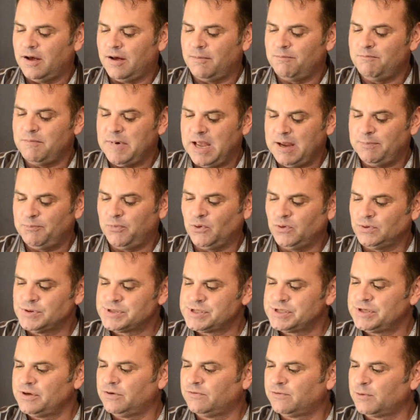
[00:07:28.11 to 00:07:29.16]
maple,
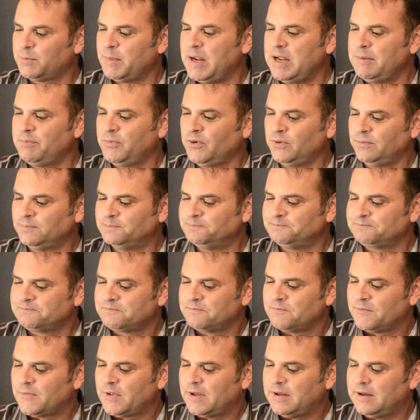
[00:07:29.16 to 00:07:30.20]
silver maple,
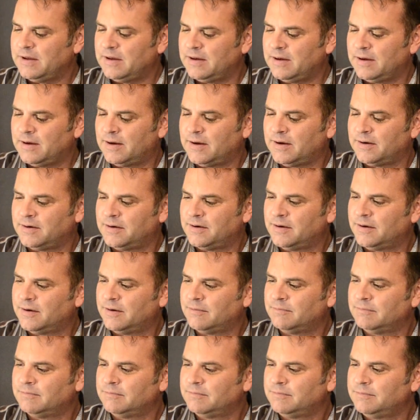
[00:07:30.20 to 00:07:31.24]
and
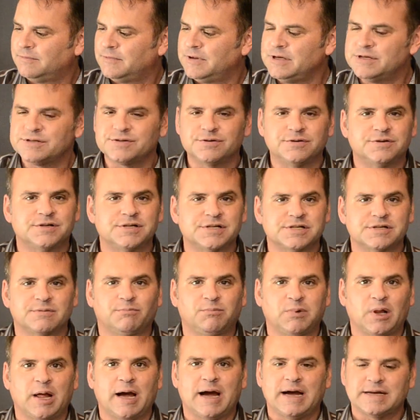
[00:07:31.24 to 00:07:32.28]
these are just a
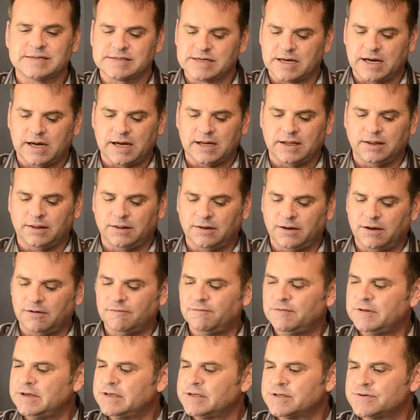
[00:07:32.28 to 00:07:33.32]
blast. I
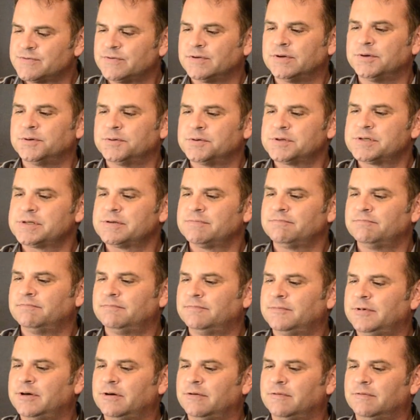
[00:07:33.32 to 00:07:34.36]
love these flutes.
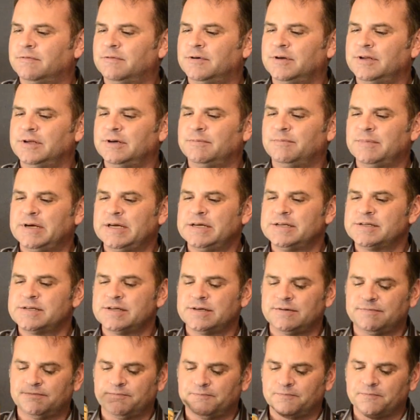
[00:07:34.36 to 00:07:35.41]
They're really
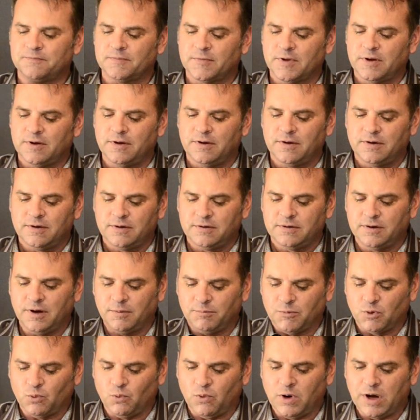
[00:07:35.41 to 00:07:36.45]
amazing.
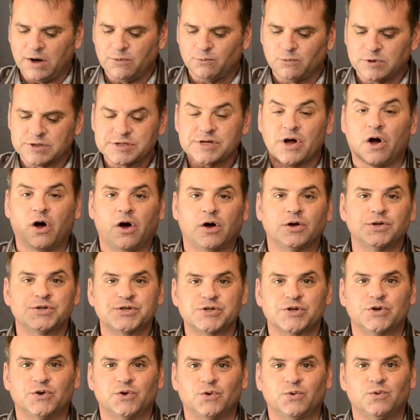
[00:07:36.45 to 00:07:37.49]
Number 1 was
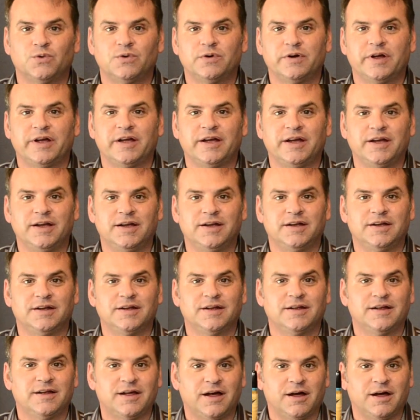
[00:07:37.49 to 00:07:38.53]
also a